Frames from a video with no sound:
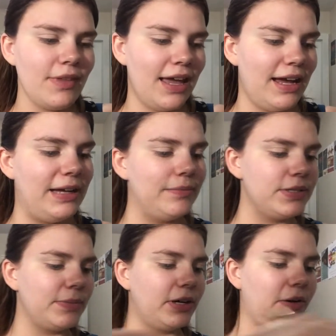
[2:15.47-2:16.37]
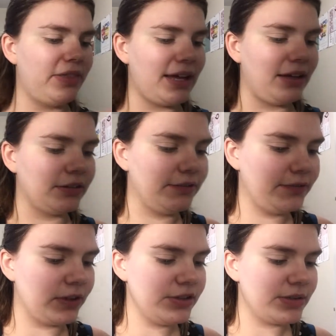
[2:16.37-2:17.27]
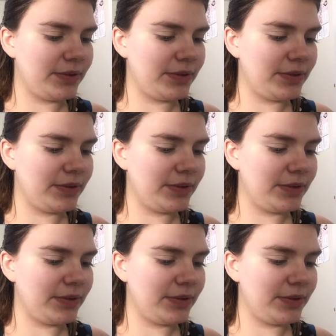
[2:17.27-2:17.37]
So I'm gonna go with that color first.